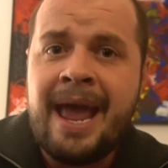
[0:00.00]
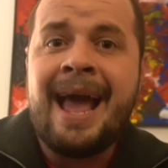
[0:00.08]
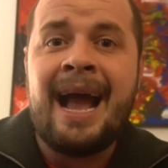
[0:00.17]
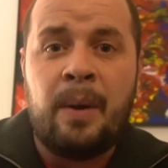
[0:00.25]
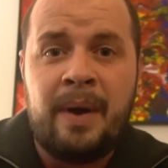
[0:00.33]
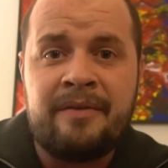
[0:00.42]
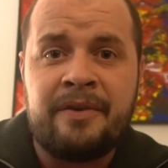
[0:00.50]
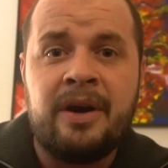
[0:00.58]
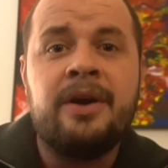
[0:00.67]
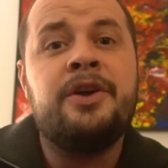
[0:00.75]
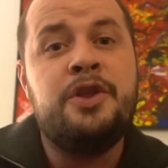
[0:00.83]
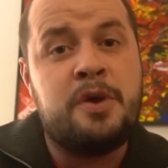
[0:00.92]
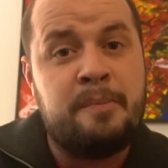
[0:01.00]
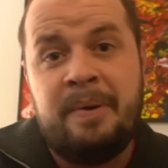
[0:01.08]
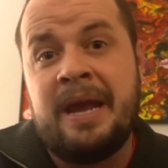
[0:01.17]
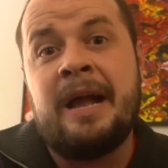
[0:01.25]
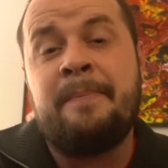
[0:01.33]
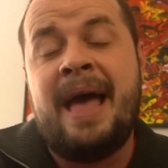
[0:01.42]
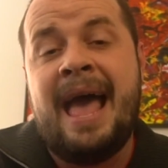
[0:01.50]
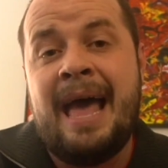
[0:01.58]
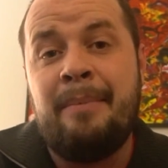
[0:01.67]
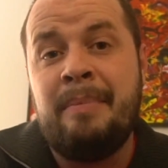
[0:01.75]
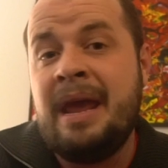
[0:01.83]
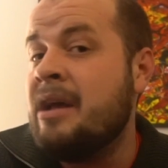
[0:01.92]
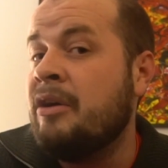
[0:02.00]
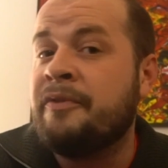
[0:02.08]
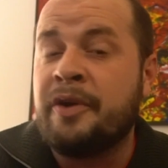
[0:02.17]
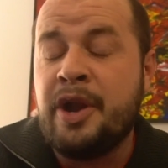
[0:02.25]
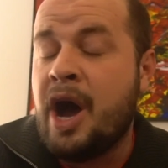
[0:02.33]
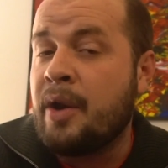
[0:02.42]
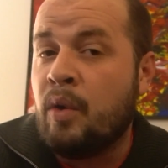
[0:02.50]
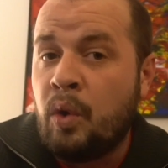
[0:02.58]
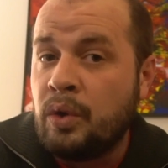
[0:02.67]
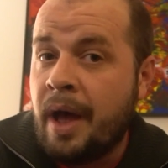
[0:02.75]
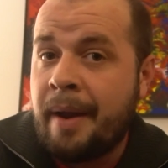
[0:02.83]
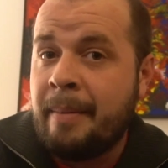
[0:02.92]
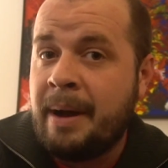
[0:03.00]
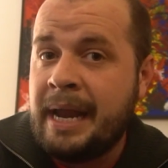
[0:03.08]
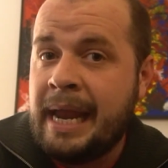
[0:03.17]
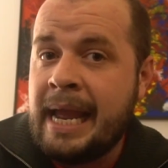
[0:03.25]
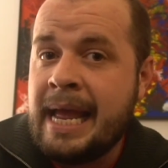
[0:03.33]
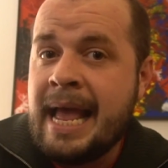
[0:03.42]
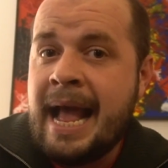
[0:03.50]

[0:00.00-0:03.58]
However, you can pick up a het male for not a whole lot of money,